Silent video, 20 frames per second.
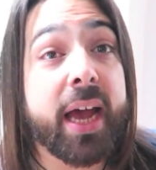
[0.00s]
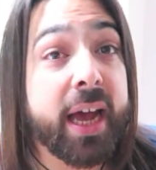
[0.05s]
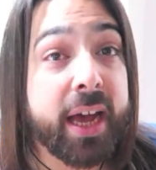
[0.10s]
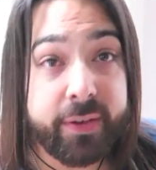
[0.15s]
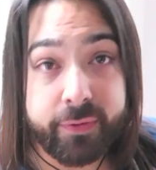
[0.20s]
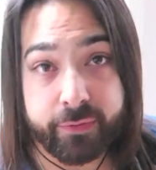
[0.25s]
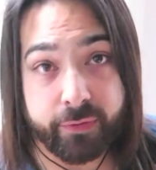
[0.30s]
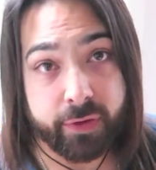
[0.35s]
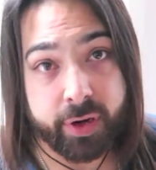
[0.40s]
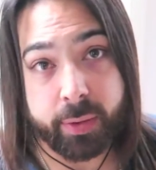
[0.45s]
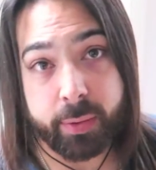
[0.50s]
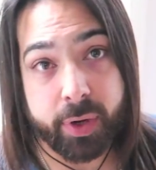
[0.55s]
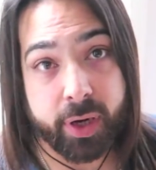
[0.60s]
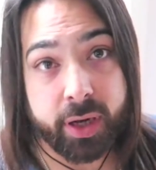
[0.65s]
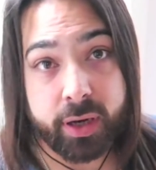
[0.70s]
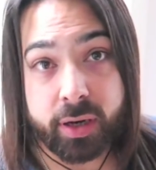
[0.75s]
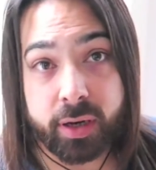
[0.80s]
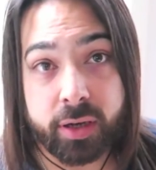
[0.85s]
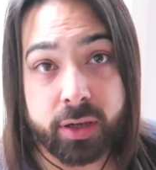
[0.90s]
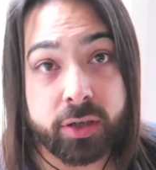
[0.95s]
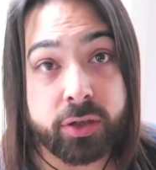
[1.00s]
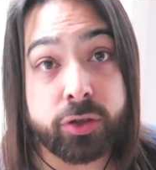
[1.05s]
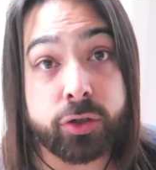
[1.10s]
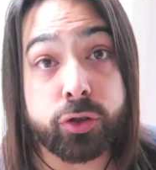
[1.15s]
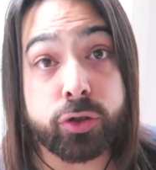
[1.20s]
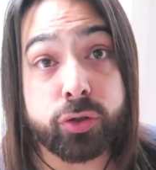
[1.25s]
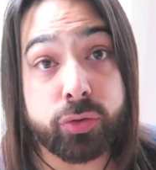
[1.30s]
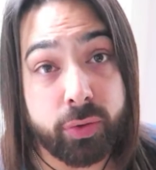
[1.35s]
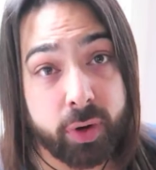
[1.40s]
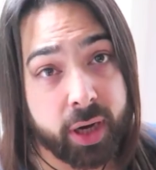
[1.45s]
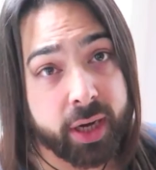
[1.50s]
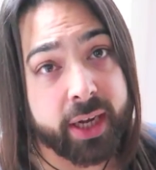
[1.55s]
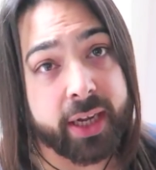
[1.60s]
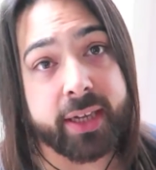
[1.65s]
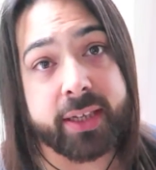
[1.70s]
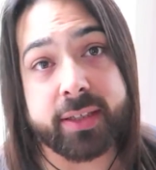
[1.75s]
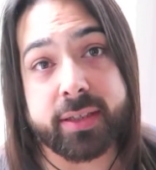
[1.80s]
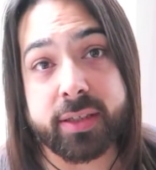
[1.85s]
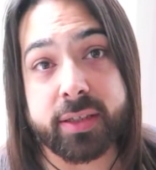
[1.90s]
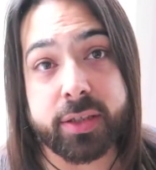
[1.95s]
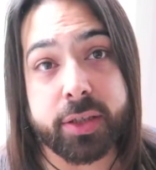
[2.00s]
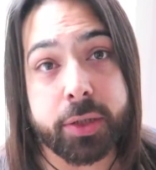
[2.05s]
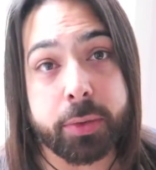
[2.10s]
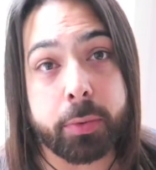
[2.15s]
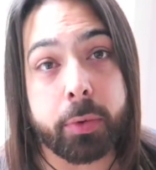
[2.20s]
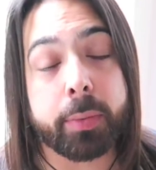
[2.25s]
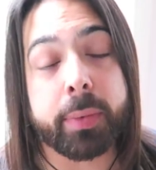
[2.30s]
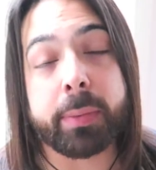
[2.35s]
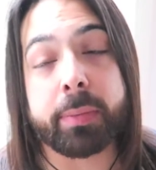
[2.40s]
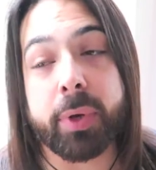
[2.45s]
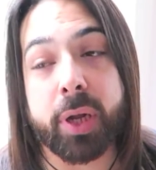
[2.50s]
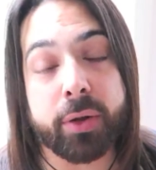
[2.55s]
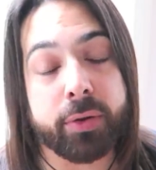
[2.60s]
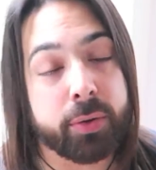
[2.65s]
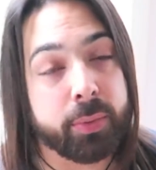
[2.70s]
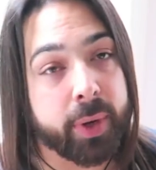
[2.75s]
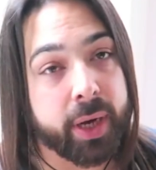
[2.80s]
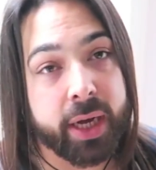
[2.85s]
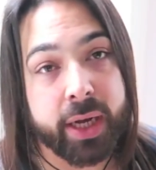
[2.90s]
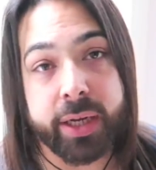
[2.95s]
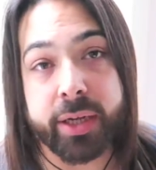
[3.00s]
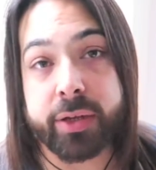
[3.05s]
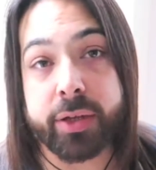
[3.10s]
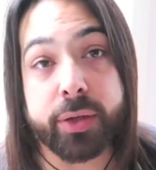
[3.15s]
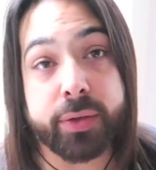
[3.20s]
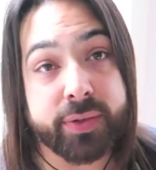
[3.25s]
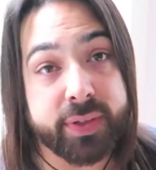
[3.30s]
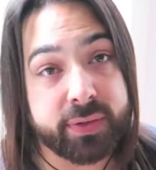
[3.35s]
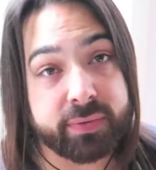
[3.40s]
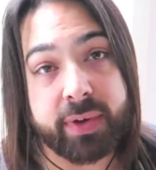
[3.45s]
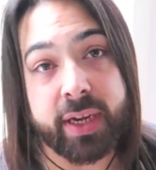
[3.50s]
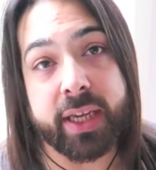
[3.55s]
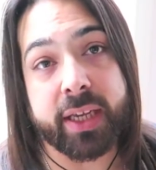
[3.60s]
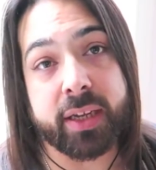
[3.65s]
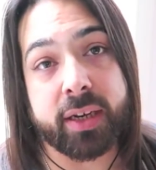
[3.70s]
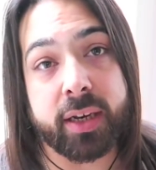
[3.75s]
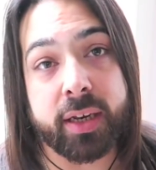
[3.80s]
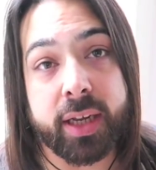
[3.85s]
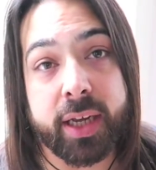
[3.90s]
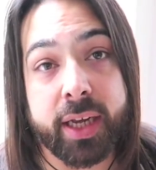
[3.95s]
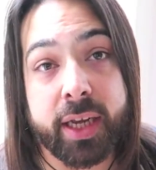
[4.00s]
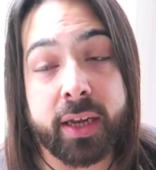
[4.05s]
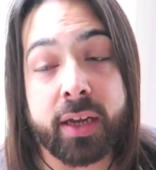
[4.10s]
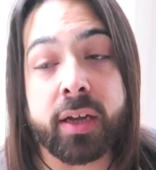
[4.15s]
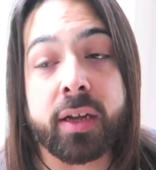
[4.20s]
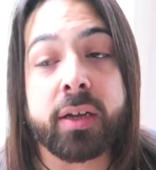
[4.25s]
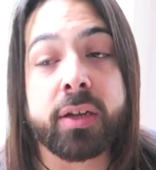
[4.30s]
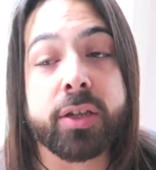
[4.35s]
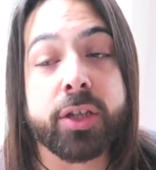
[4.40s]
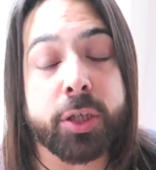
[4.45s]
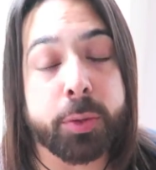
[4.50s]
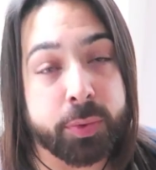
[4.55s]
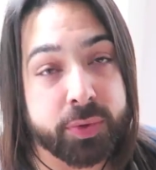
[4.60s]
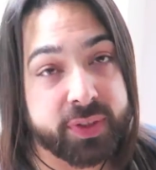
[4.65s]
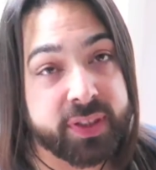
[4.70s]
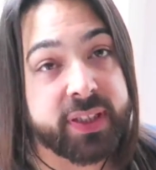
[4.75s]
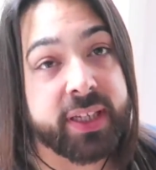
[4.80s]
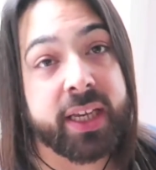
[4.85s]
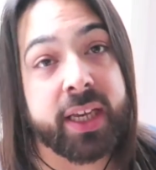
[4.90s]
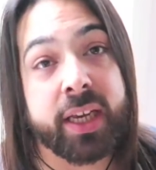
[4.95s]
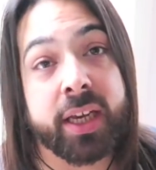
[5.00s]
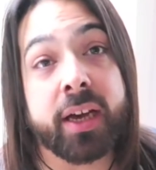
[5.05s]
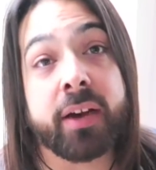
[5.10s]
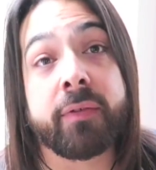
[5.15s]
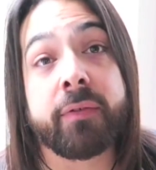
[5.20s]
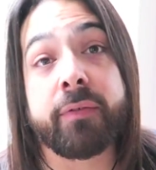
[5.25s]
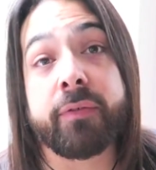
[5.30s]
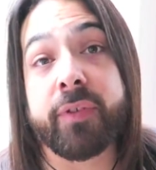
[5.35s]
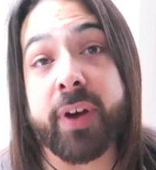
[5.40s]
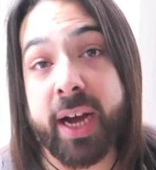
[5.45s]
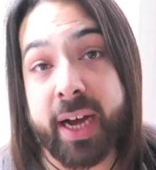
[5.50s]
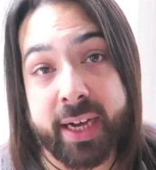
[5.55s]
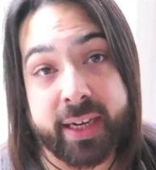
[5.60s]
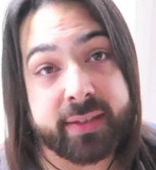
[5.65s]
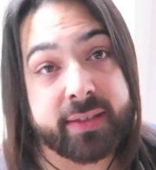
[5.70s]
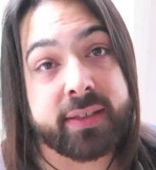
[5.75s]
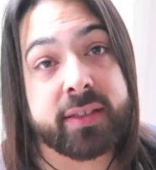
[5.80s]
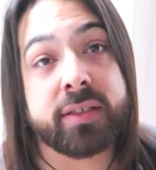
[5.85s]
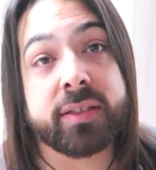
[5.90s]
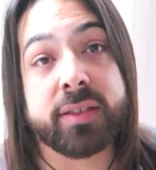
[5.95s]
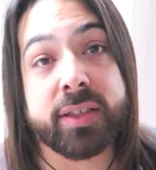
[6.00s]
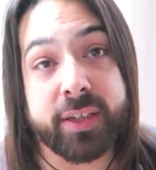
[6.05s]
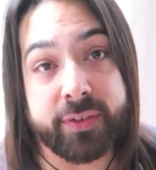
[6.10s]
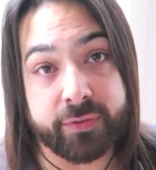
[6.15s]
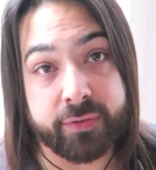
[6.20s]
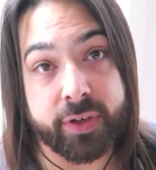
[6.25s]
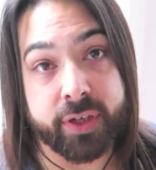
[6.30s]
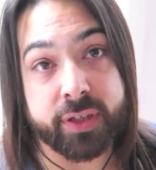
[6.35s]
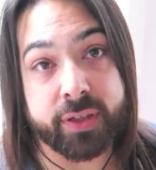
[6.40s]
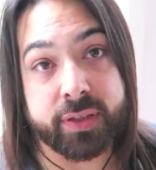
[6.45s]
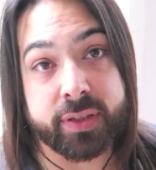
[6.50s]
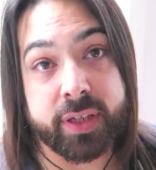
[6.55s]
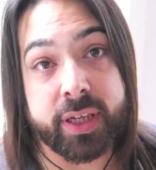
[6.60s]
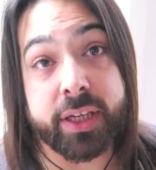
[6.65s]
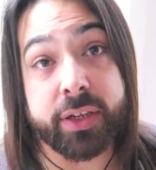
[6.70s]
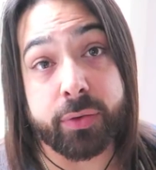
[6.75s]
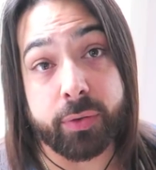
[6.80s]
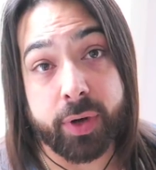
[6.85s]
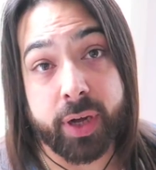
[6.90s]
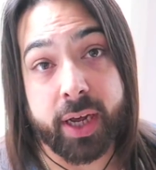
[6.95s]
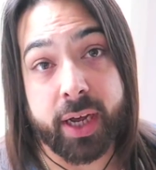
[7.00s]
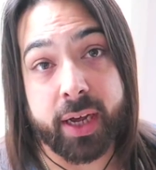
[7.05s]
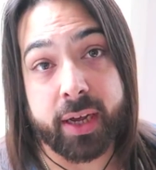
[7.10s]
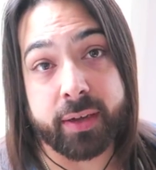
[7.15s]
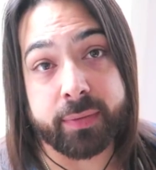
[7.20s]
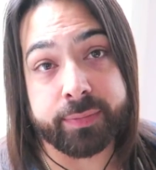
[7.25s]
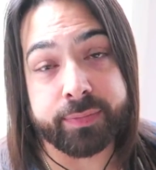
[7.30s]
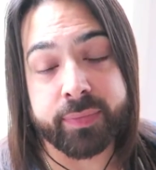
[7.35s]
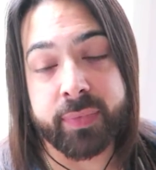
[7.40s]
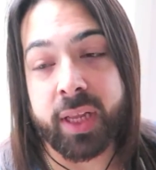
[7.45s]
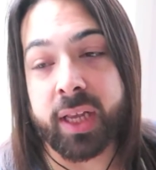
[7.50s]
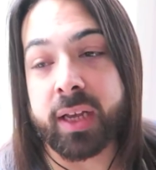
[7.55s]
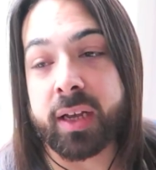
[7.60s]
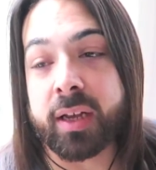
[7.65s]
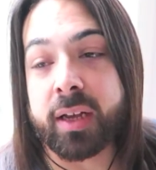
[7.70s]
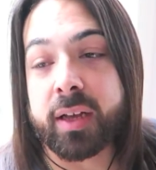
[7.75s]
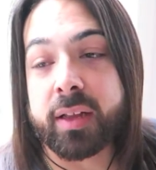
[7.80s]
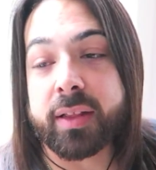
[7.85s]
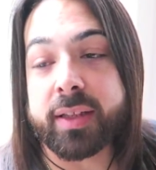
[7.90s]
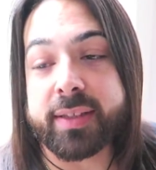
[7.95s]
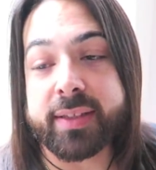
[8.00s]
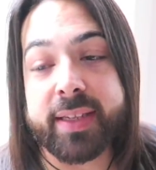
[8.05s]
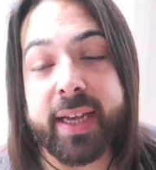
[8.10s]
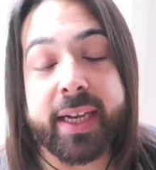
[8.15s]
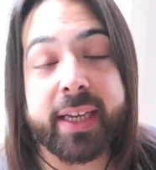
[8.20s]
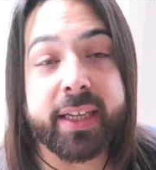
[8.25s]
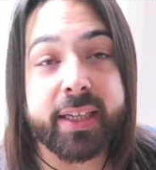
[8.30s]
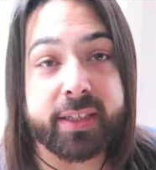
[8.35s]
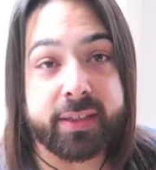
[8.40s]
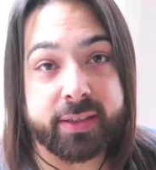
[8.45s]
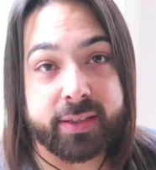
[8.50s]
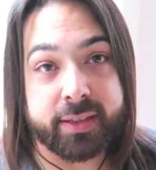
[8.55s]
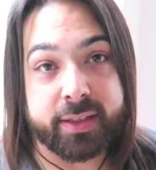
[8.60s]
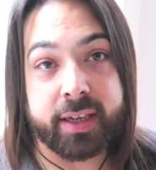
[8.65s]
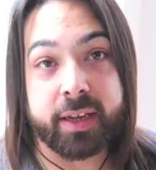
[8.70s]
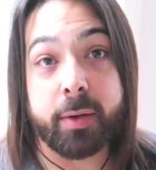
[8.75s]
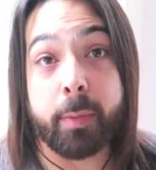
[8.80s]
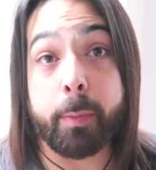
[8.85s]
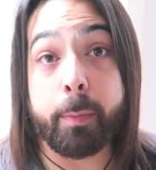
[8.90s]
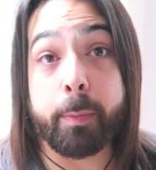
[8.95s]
everyone. Try it, you will be blown away. Use it regularly, you will see a vast difference in your hair. The second